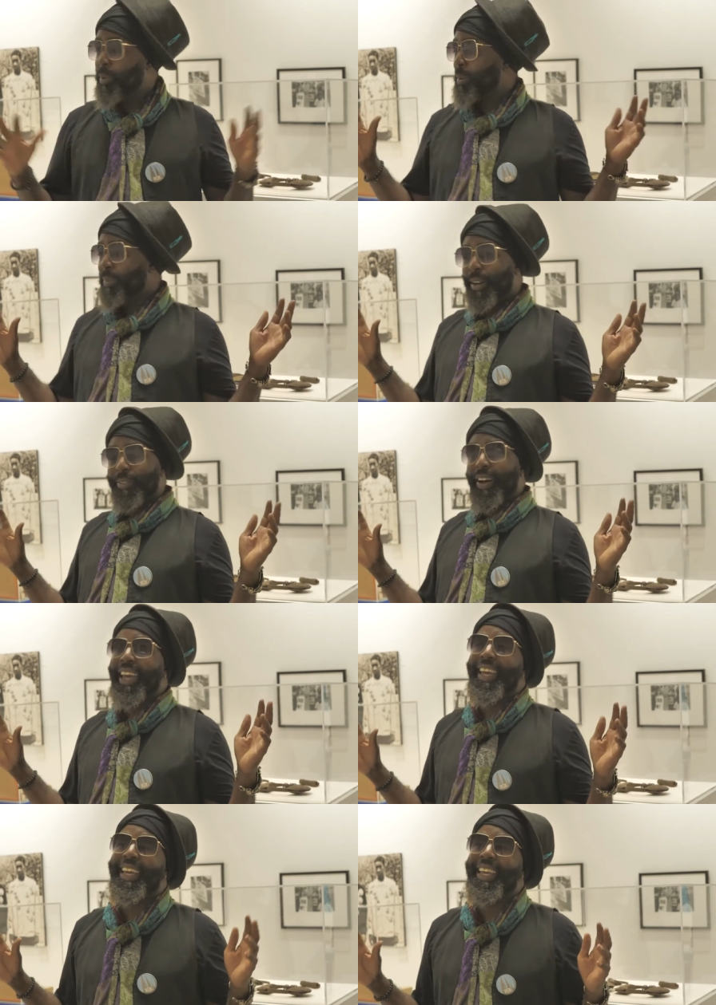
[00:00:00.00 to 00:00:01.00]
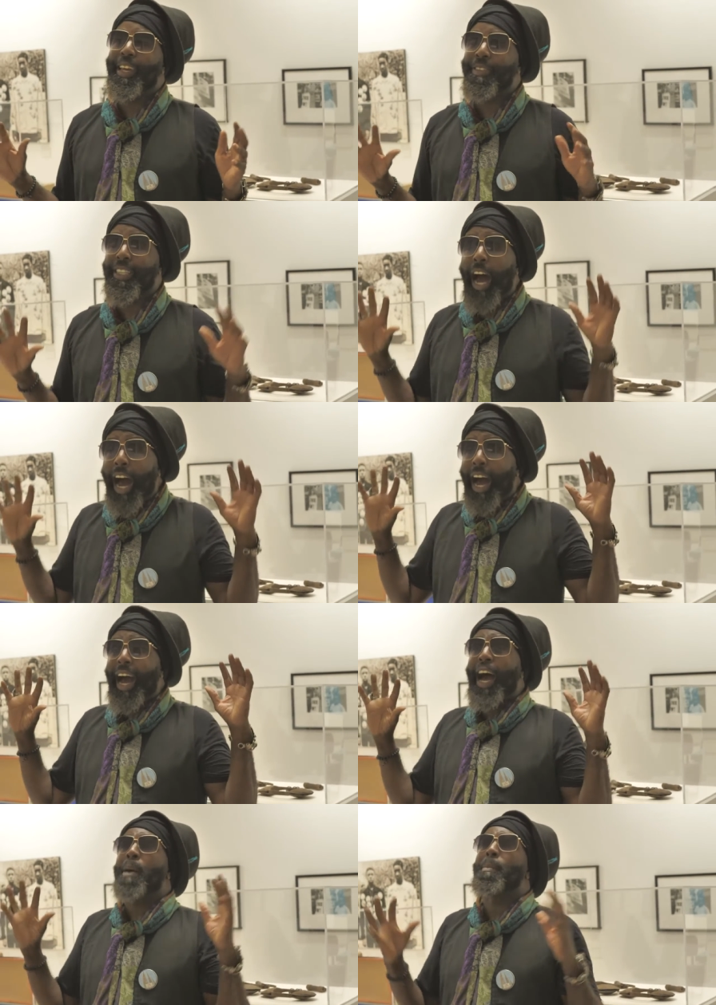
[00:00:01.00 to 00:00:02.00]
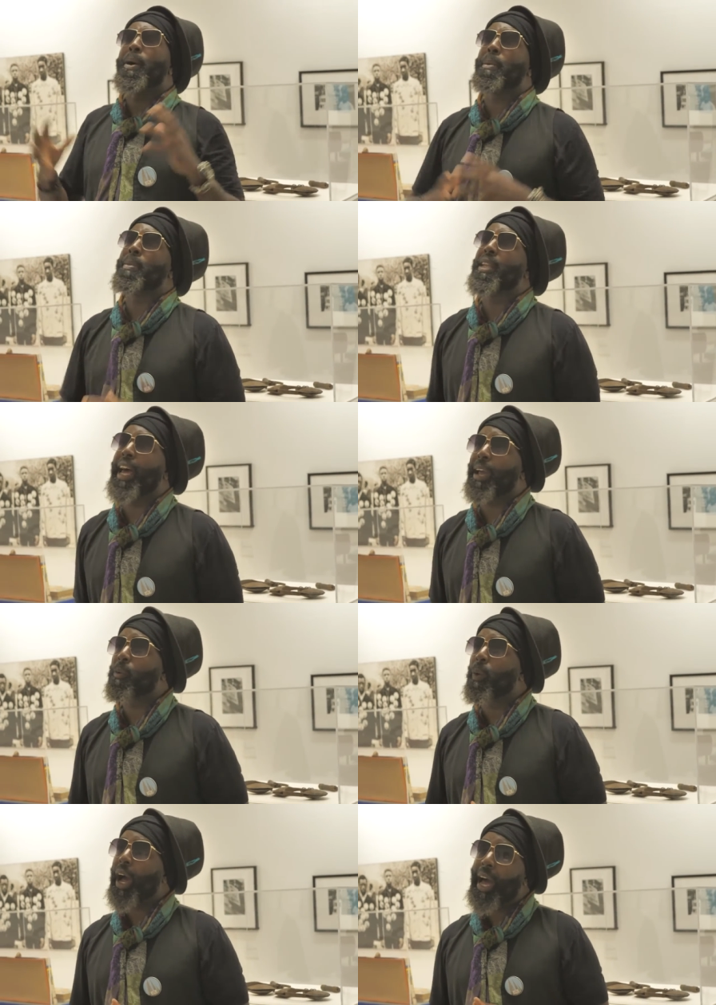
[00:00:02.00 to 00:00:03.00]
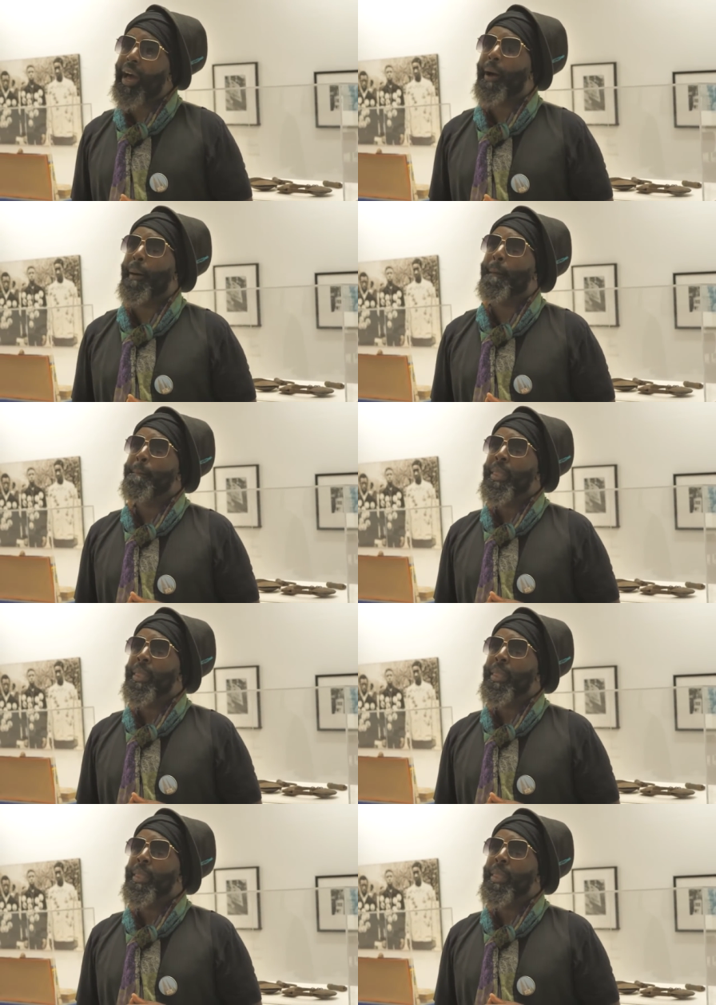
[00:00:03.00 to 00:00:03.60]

It blew me away. It was an aha moment, like, wow.